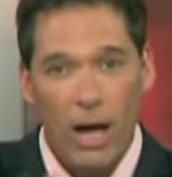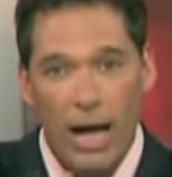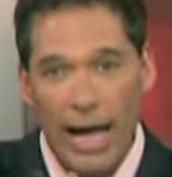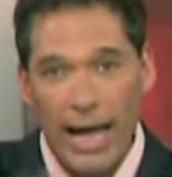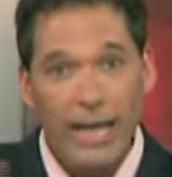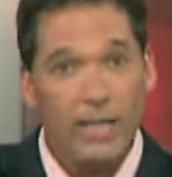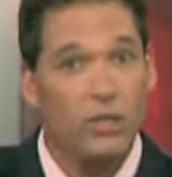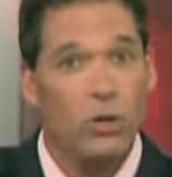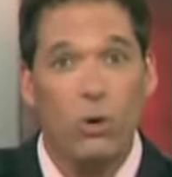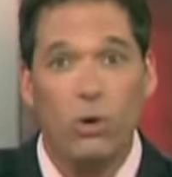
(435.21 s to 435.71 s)

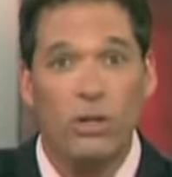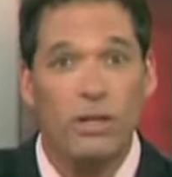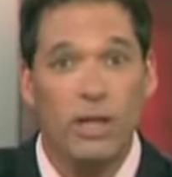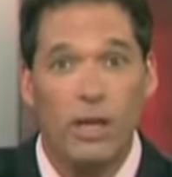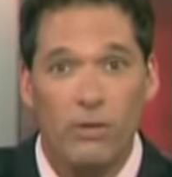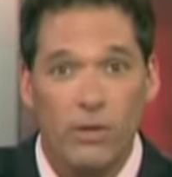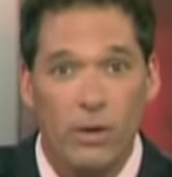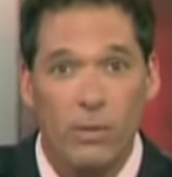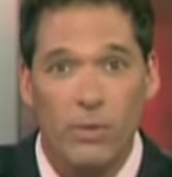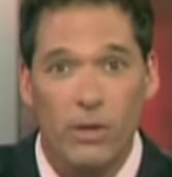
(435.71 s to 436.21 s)
I totally
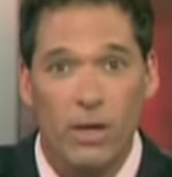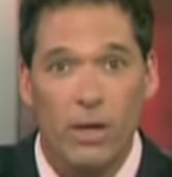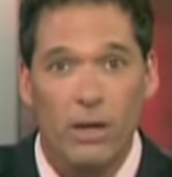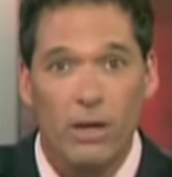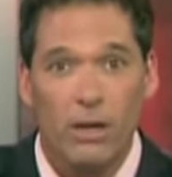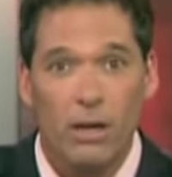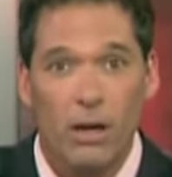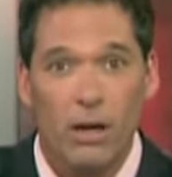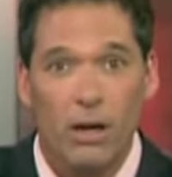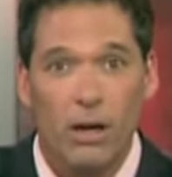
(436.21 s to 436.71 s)
agree with you.
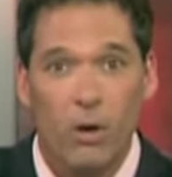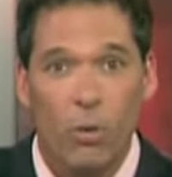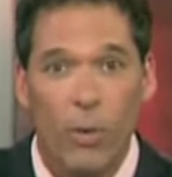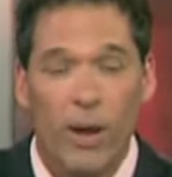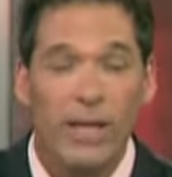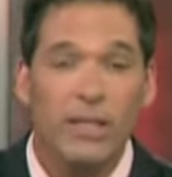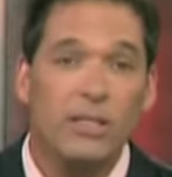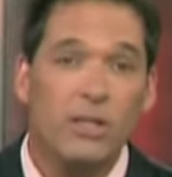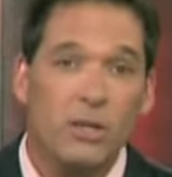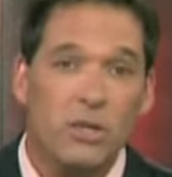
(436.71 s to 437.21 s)

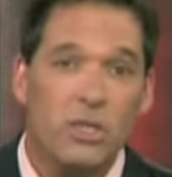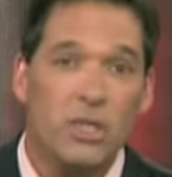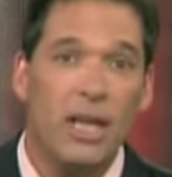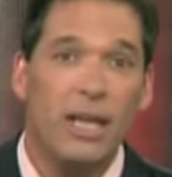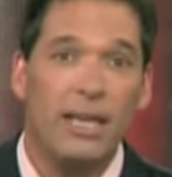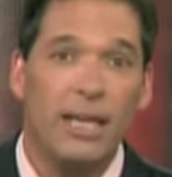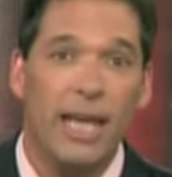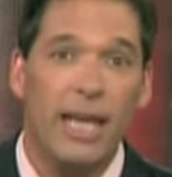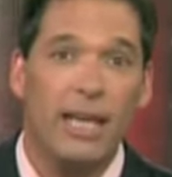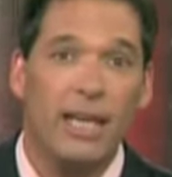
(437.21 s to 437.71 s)
Wait until
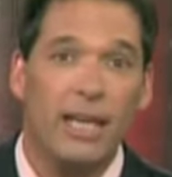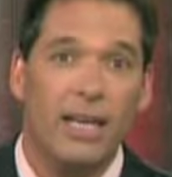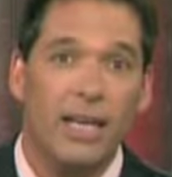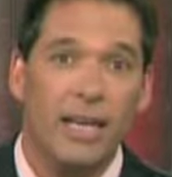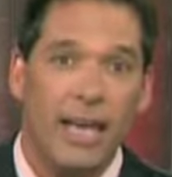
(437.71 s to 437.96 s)
Sunday